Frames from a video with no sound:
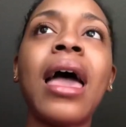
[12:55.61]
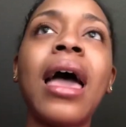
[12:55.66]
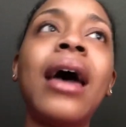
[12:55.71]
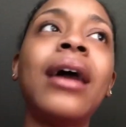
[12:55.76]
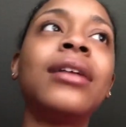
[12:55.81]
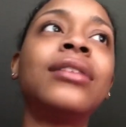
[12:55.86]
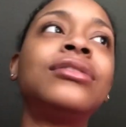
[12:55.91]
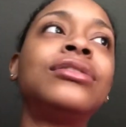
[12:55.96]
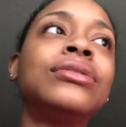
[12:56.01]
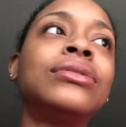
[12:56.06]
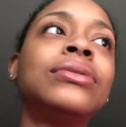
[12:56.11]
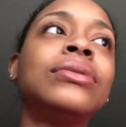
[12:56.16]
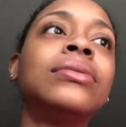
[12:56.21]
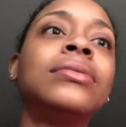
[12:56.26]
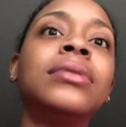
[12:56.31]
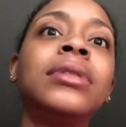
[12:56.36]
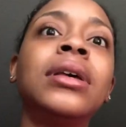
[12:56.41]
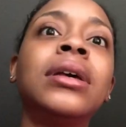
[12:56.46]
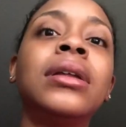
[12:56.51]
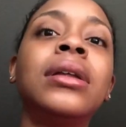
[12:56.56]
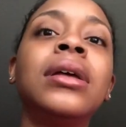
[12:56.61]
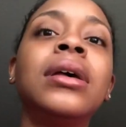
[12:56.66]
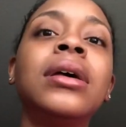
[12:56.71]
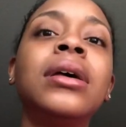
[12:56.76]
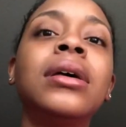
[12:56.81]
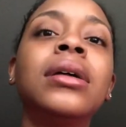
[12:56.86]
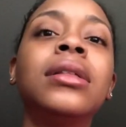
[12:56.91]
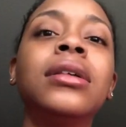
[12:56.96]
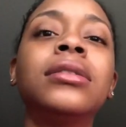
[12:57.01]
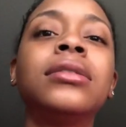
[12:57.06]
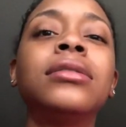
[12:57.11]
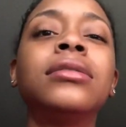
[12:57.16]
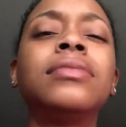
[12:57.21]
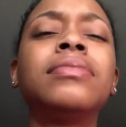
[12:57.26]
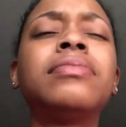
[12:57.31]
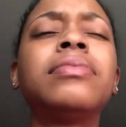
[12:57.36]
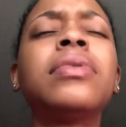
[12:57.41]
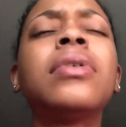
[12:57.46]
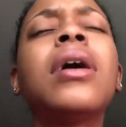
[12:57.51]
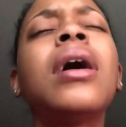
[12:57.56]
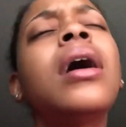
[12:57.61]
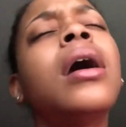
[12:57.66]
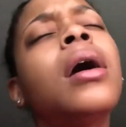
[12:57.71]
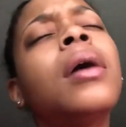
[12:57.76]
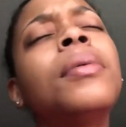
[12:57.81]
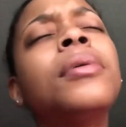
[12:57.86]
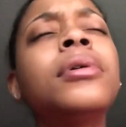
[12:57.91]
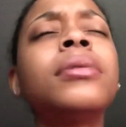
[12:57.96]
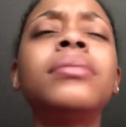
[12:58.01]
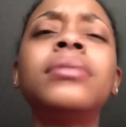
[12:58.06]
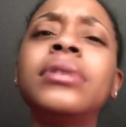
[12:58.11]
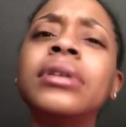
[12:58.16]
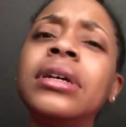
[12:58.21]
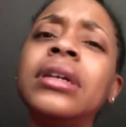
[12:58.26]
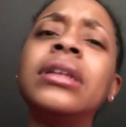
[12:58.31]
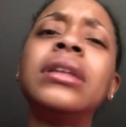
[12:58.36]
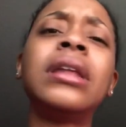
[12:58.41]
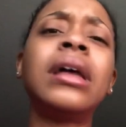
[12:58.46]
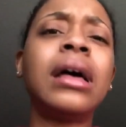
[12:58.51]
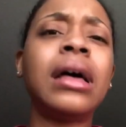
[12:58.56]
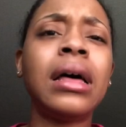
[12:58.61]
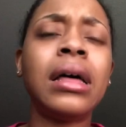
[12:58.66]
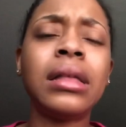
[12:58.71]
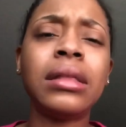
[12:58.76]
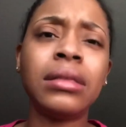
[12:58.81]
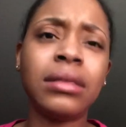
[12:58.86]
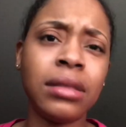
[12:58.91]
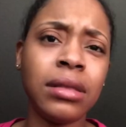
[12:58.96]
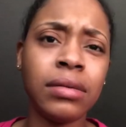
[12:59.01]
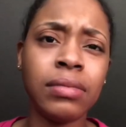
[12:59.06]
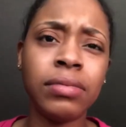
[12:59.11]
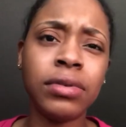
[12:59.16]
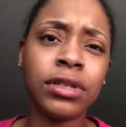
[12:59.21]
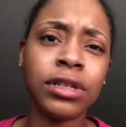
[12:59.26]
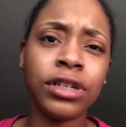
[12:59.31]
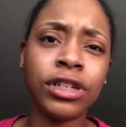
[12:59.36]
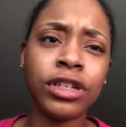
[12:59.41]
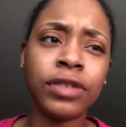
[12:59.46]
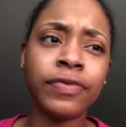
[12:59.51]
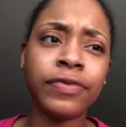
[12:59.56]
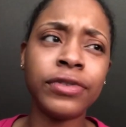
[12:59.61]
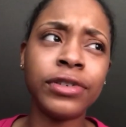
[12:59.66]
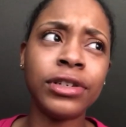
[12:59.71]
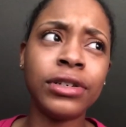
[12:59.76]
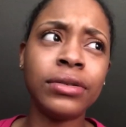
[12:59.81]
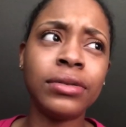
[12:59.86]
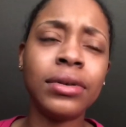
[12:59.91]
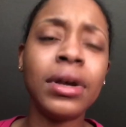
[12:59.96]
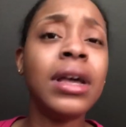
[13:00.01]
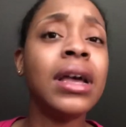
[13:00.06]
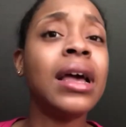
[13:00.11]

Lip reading: attitude, then this is probably not the position for you.